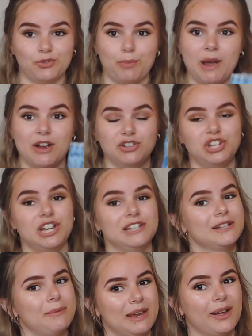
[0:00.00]
for a pair of jeans,
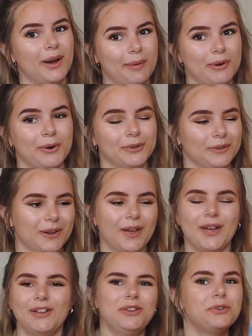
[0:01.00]
I mean, come on,
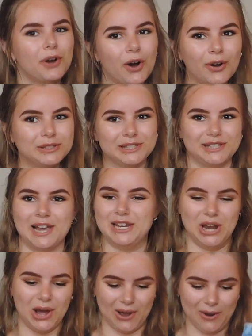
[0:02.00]
you can't say
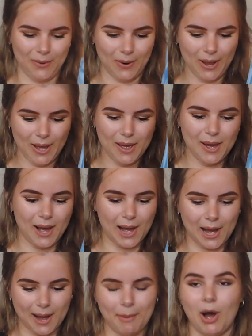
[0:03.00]
no.
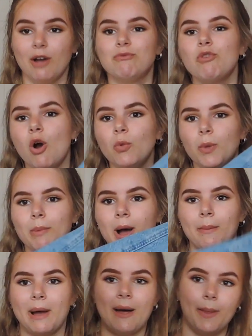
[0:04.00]
I've rolled them
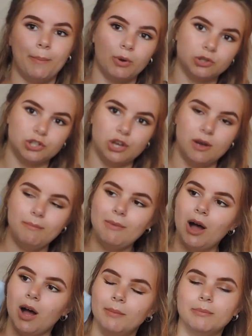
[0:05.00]
up at the bottom,
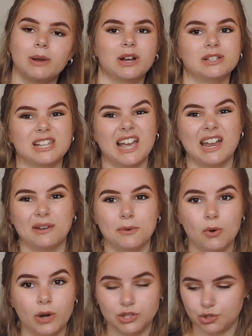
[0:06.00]
because again, I'm
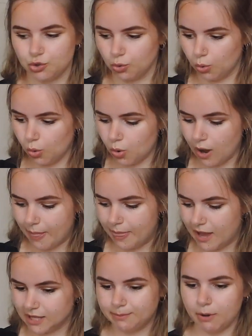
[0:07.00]
quite short, and
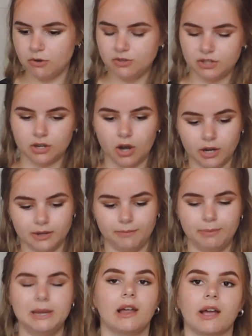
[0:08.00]
they're supposed to kind of
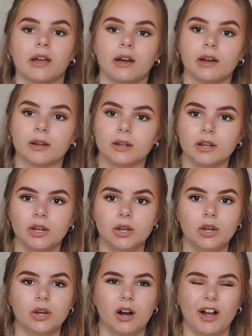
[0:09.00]
be like a,
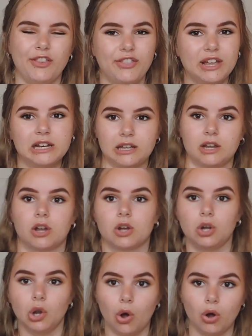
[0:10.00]
I think like a
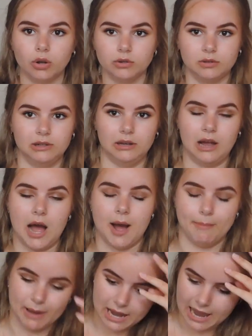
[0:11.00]
culotte
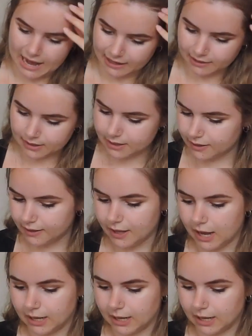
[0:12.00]
length,